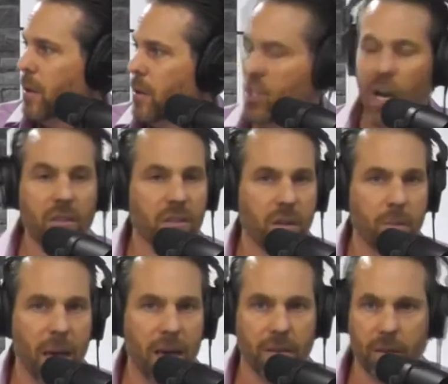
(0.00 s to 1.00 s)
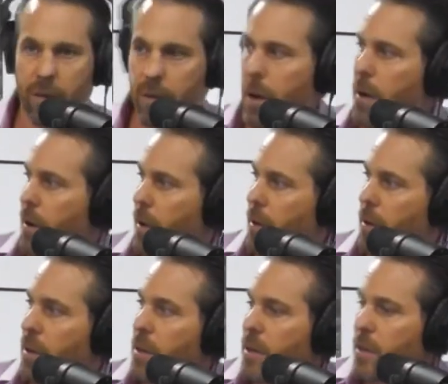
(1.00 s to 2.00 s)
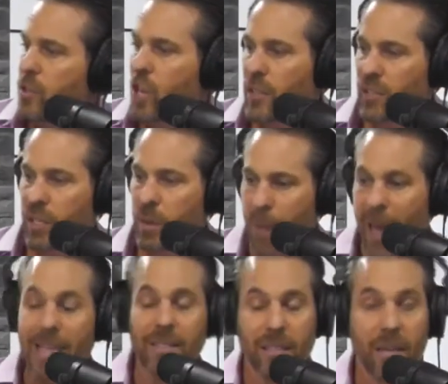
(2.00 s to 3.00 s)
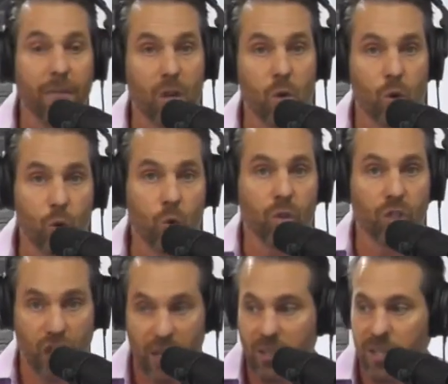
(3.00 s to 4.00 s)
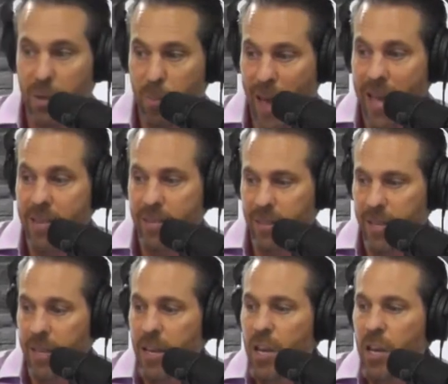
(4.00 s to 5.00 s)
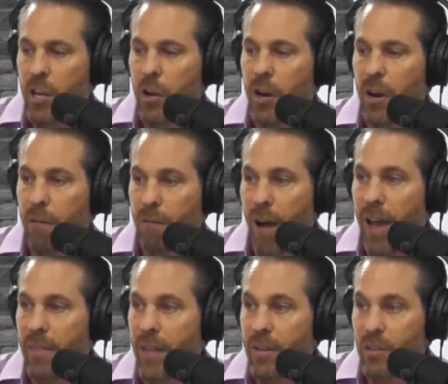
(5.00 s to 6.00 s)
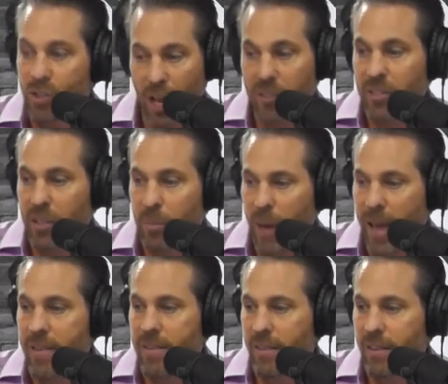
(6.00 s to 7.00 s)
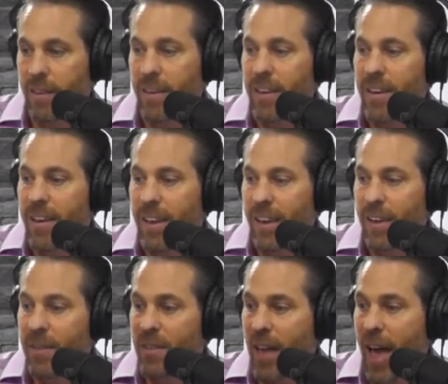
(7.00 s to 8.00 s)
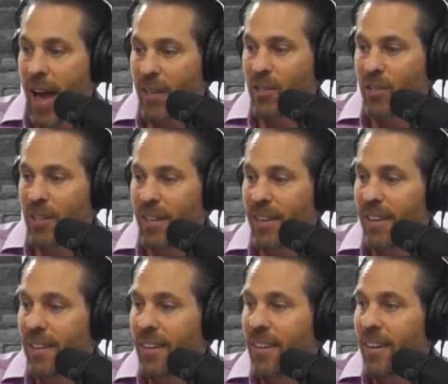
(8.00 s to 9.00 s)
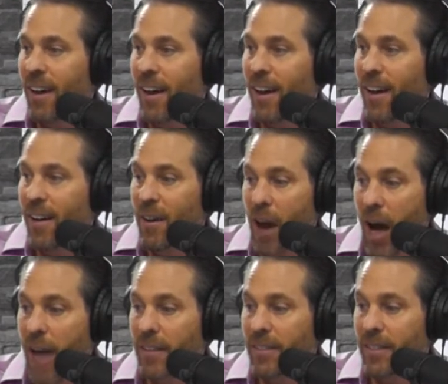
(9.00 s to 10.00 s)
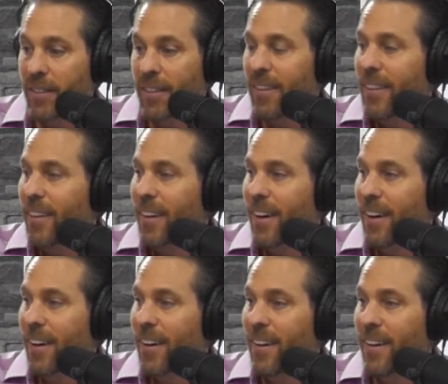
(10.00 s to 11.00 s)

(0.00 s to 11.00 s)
Justin Paisley, sorry. Justin Paisley. If you Google Justin Paisley, you're going to find that Justin Paisley is actually not, look,